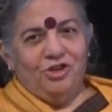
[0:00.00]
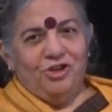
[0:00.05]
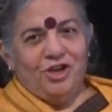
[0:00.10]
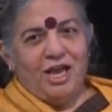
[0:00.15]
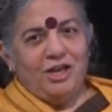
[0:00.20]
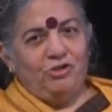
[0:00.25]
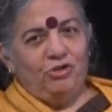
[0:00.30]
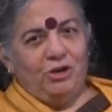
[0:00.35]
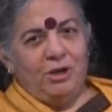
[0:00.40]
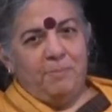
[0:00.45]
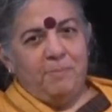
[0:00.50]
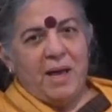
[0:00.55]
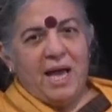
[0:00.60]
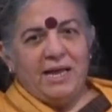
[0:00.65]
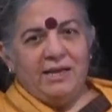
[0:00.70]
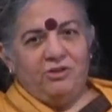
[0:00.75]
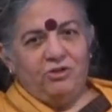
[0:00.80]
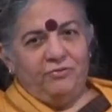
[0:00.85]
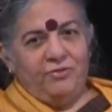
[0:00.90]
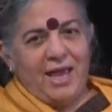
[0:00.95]
I took a
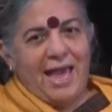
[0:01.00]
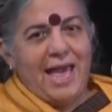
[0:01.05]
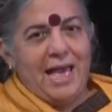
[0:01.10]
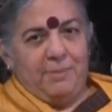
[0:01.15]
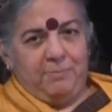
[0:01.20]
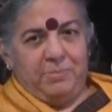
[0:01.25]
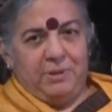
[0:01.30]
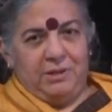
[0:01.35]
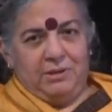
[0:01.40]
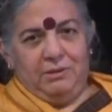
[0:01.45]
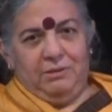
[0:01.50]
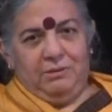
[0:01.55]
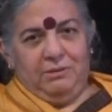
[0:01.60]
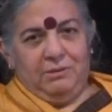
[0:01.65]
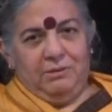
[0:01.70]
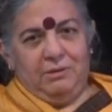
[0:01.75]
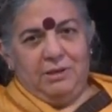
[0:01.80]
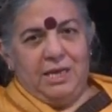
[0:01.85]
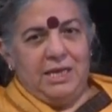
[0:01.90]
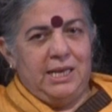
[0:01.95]
bite of the apple,
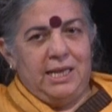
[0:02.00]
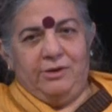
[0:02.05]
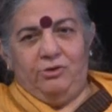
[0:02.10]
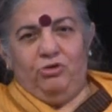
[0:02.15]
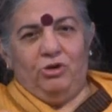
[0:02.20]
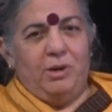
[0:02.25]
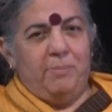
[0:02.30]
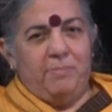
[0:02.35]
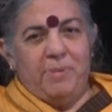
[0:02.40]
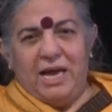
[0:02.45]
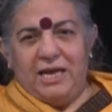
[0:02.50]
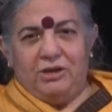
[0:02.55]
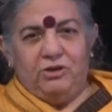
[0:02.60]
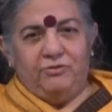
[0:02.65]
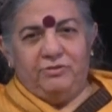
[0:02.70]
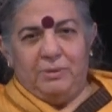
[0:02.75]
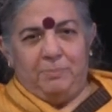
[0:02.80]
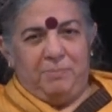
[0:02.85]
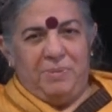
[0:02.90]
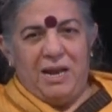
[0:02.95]
and I took a bite
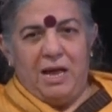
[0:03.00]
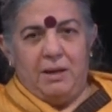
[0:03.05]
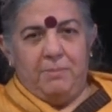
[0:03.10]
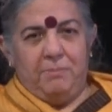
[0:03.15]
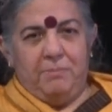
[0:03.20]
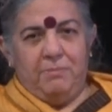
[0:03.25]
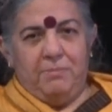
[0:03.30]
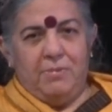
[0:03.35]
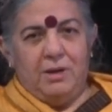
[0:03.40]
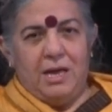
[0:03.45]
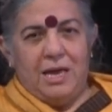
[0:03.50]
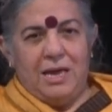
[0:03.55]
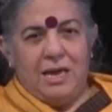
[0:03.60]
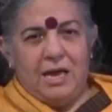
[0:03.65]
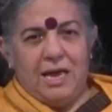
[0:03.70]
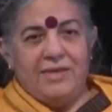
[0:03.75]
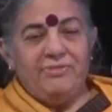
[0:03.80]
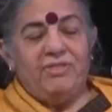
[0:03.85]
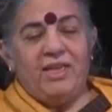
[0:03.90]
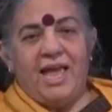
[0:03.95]
of the plum,
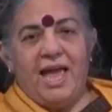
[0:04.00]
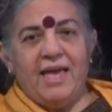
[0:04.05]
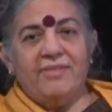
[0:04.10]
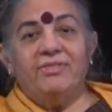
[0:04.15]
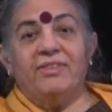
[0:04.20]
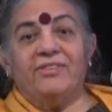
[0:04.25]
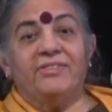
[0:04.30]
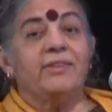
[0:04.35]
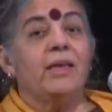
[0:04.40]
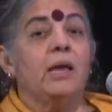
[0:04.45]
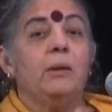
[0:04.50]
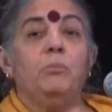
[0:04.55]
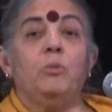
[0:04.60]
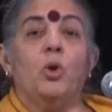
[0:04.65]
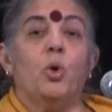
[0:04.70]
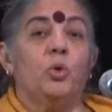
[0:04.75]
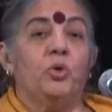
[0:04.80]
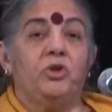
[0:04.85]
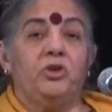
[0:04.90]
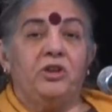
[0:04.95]
and they had the same
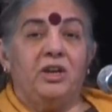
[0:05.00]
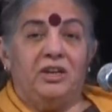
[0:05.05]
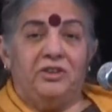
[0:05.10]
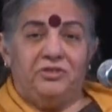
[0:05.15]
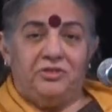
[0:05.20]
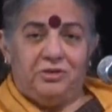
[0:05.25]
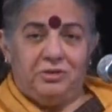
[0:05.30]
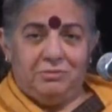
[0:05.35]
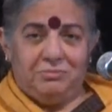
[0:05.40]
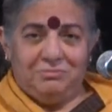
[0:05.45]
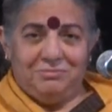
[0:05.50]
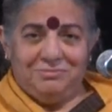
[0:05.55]
non-taste.